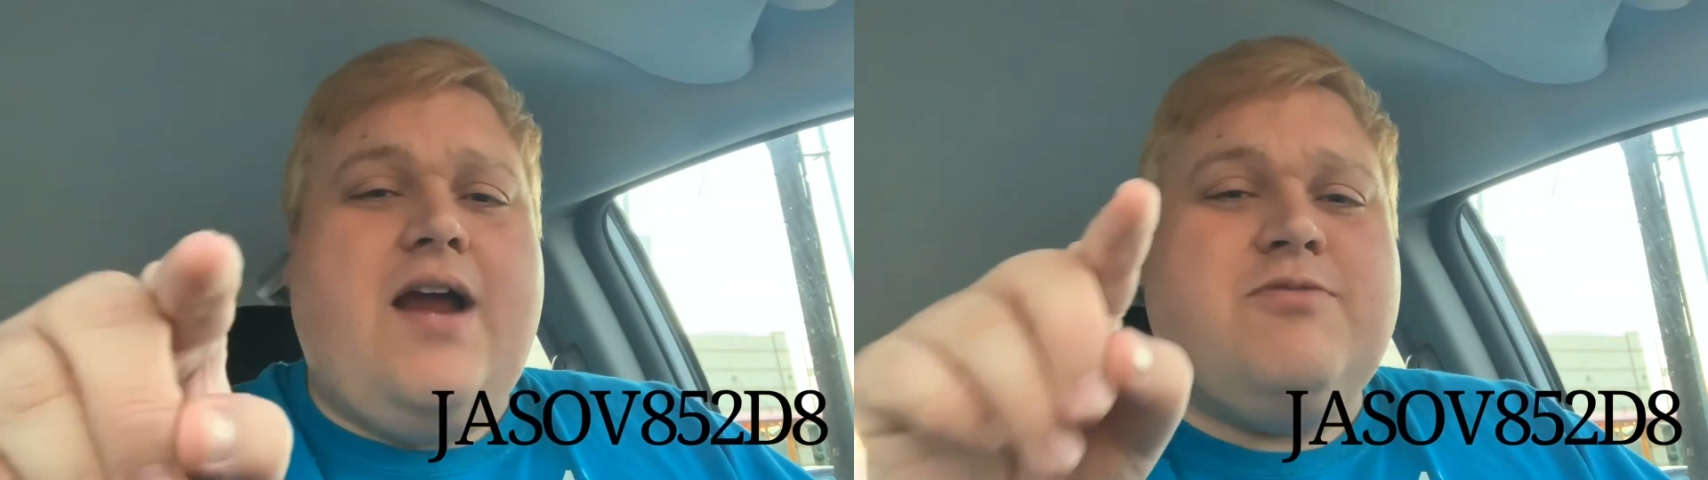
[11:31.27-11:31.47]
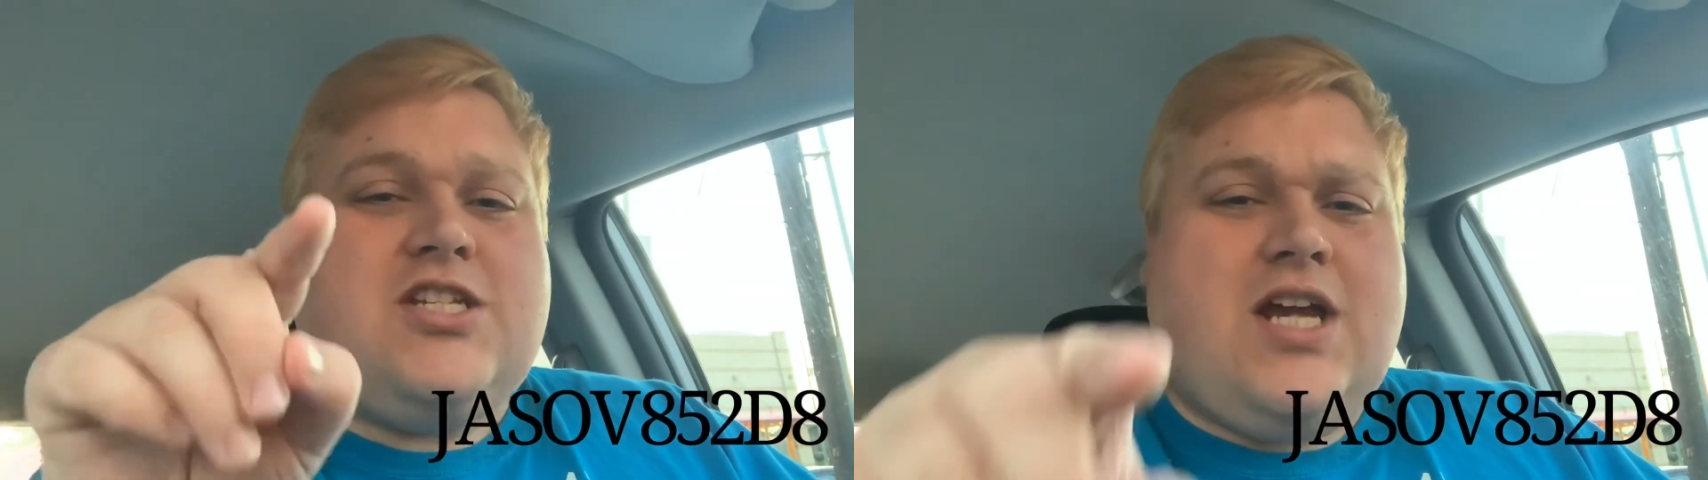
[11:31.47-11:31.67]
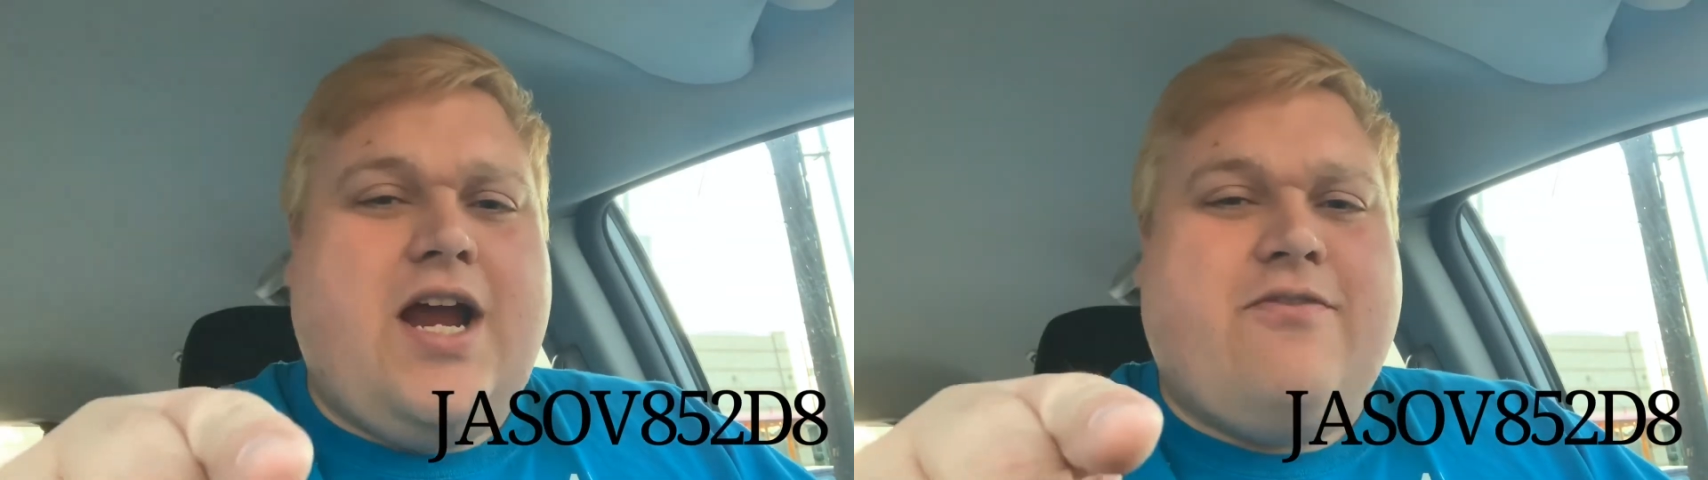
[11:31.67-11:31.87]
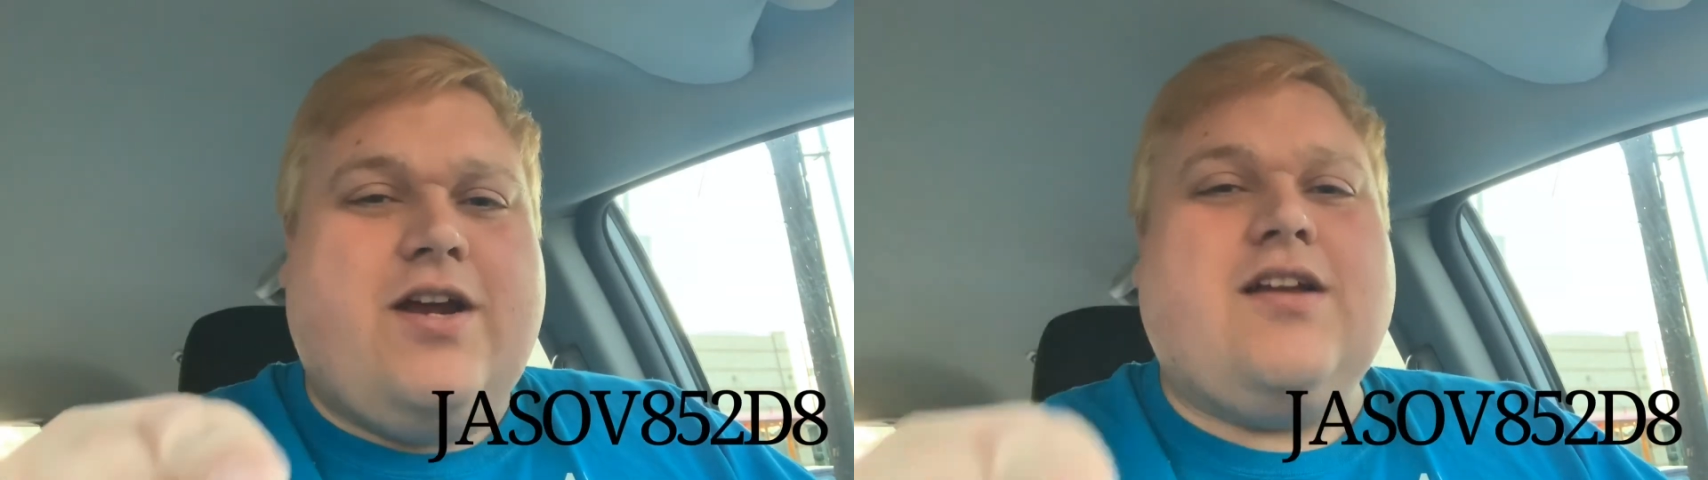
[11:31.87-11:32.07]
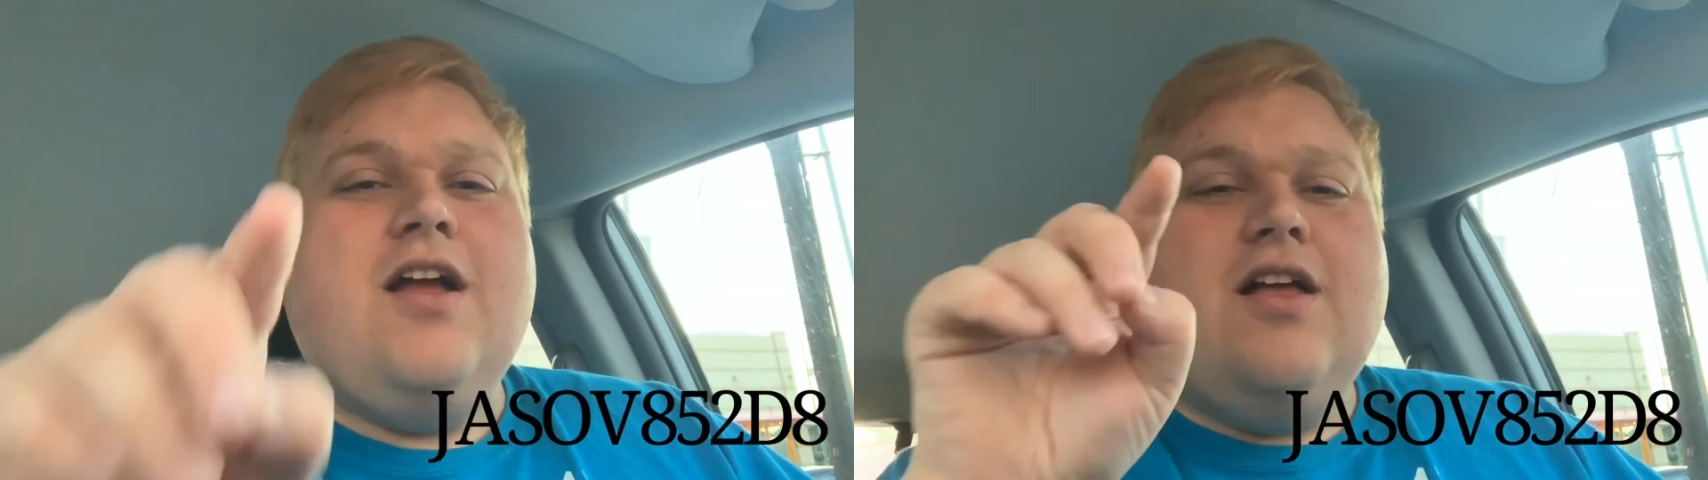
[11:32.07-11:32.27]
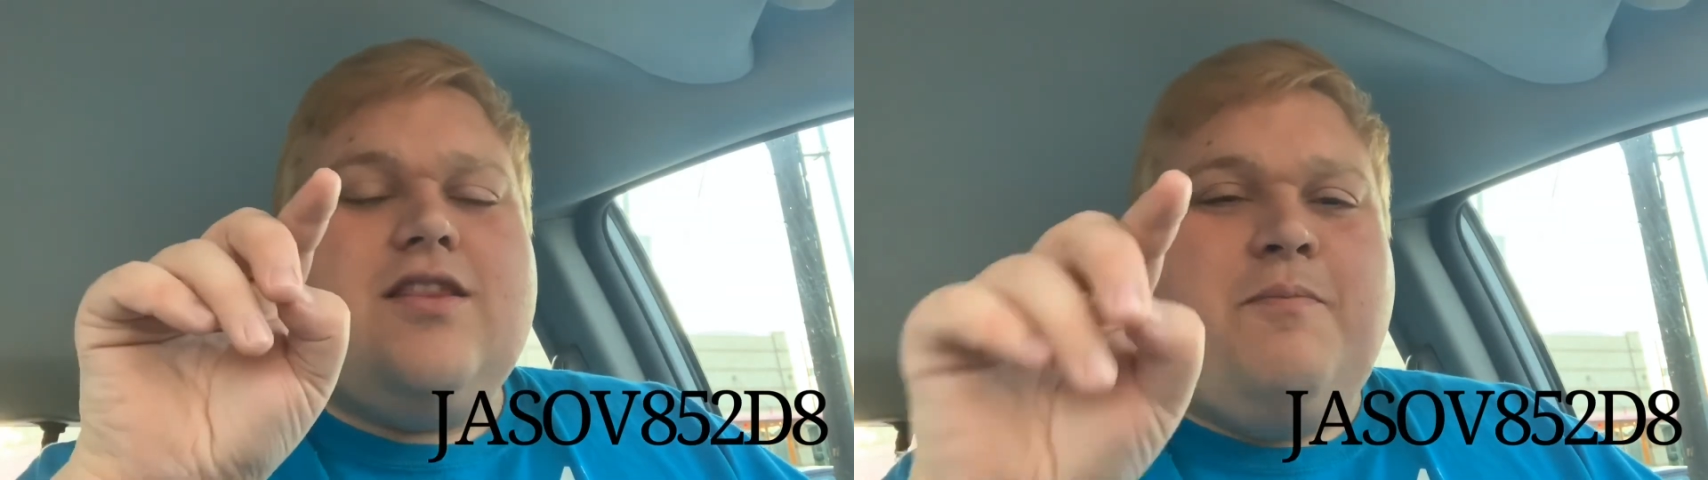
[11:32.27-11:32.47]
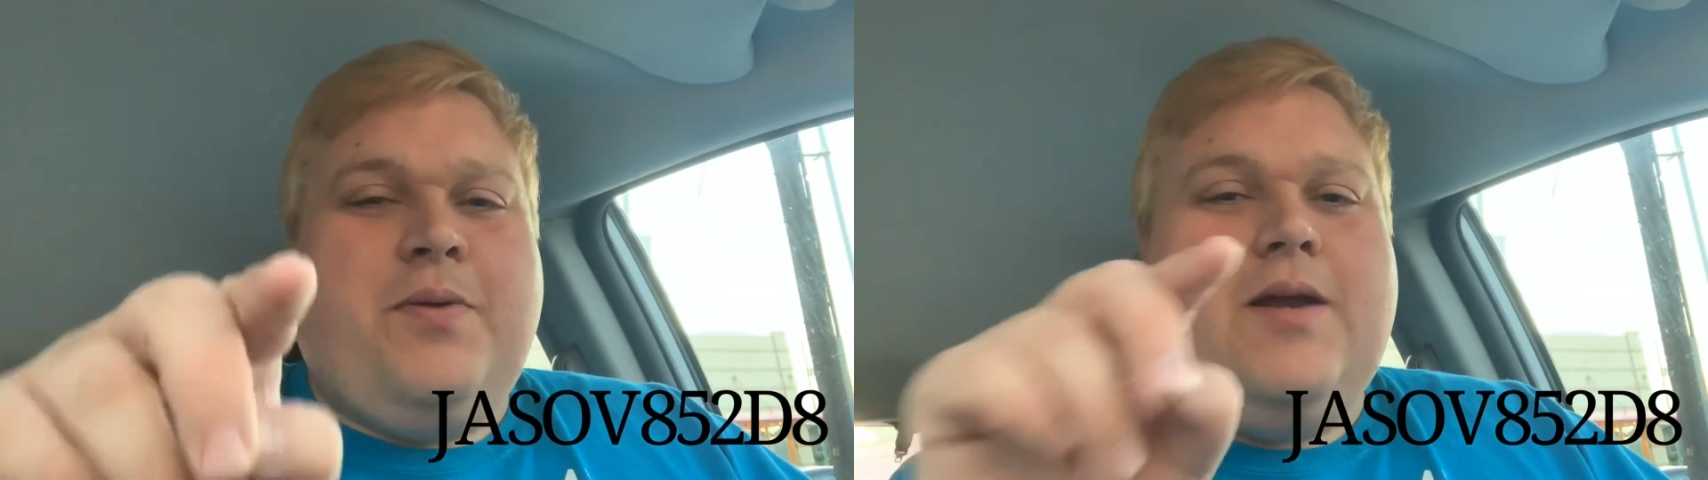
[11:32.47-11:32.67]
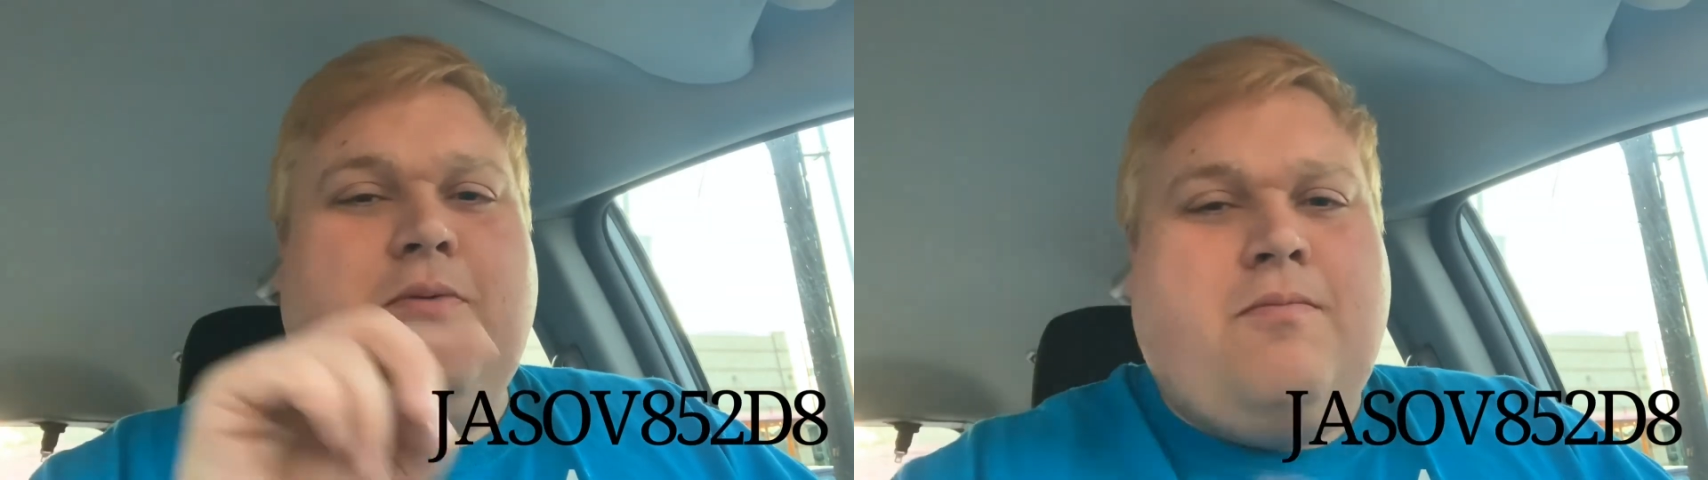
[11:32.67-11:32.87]
saving the
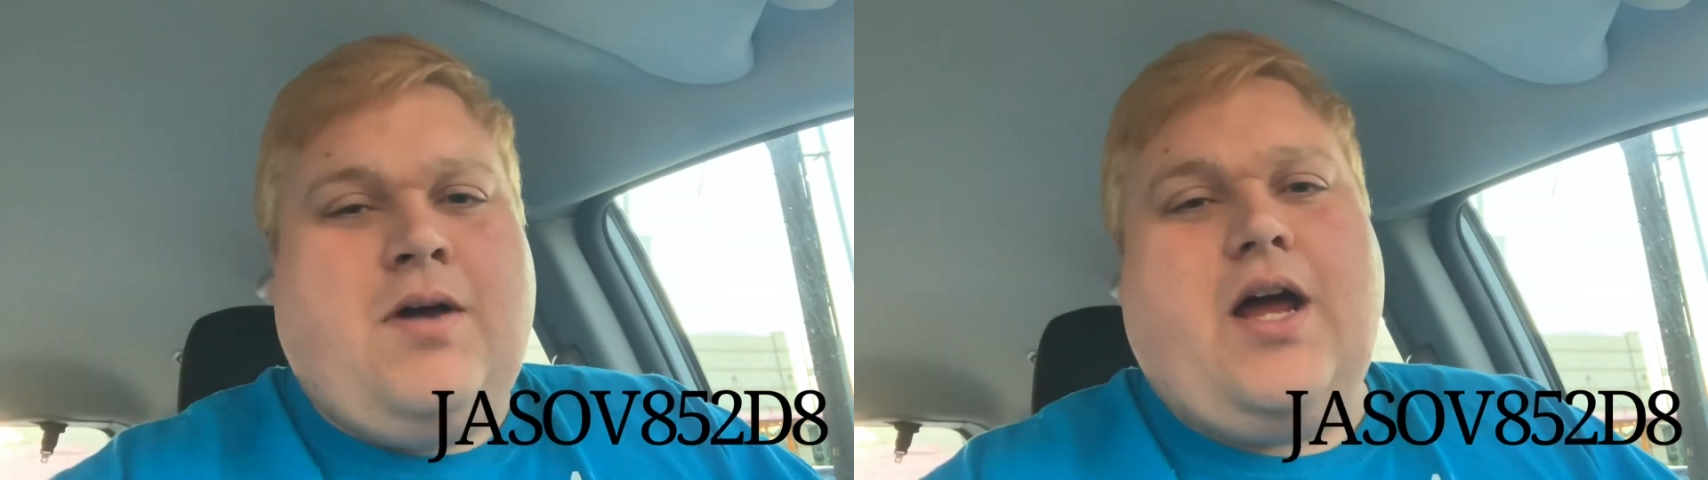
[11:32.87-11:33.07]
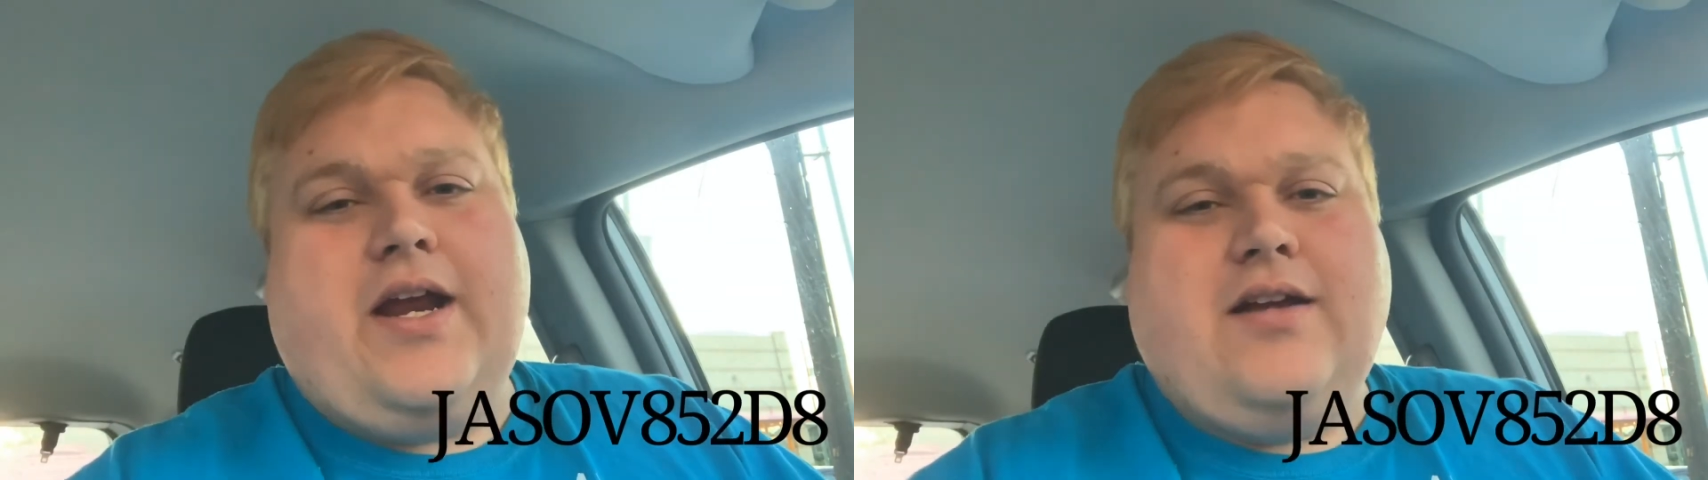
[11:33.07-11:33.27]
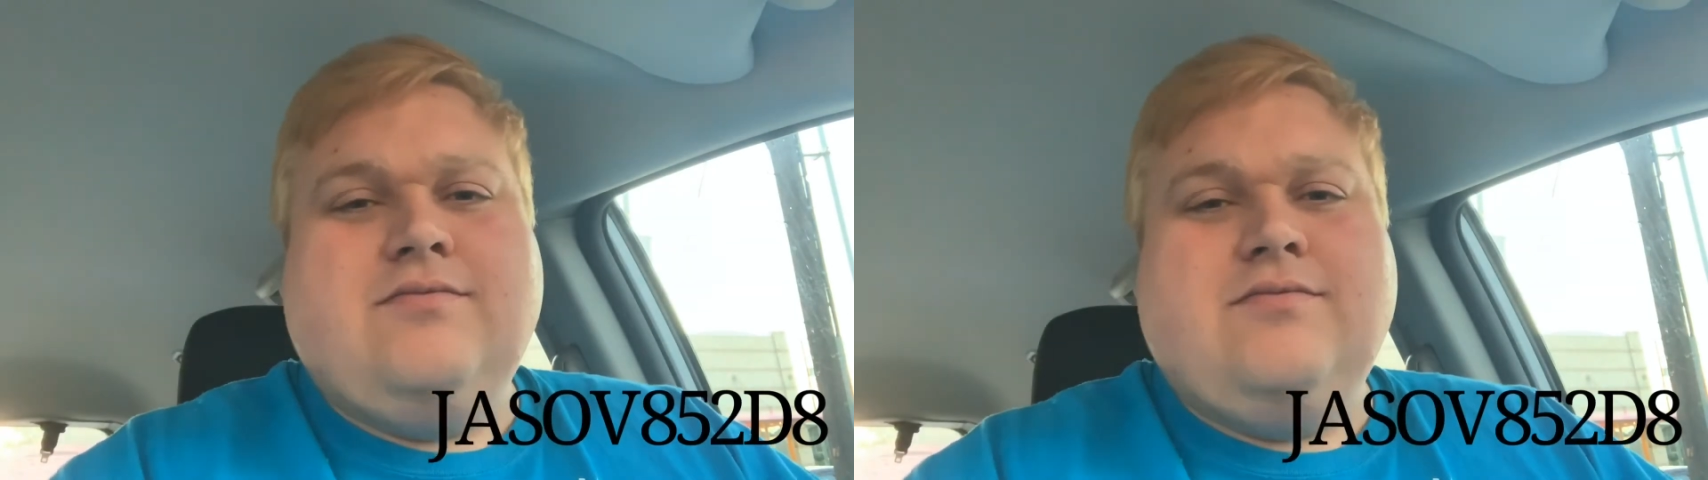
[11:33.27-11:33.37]
people money.